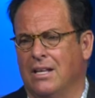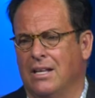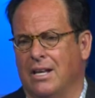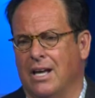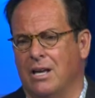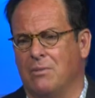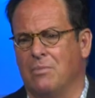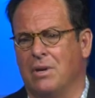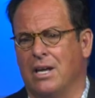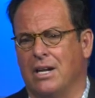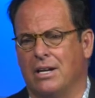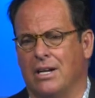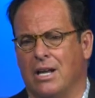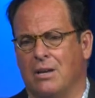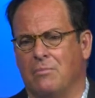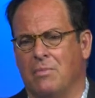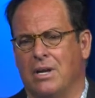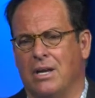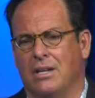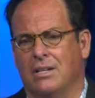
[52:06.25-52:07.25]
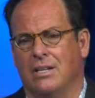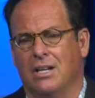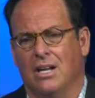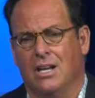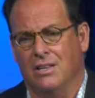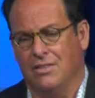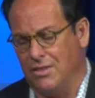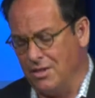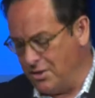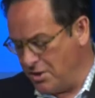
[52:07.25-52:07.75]
Amen and amen.
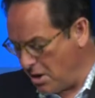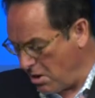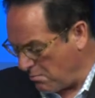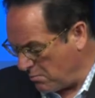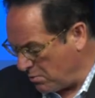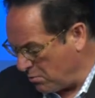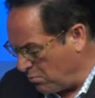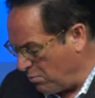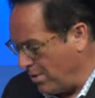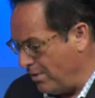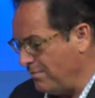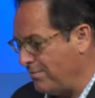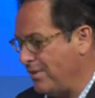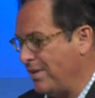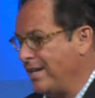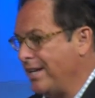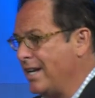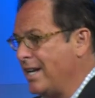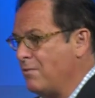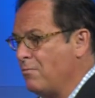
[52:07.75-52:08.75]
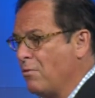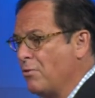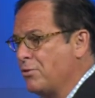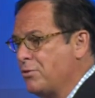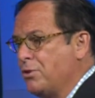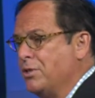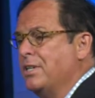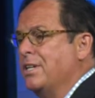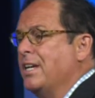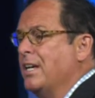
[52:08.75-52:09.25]
The number one thing he
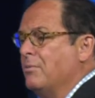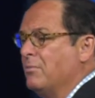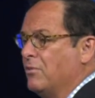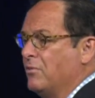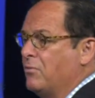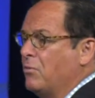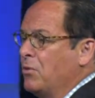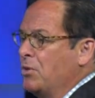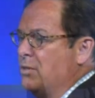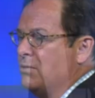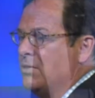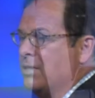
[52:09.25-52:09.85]
wants you to get before you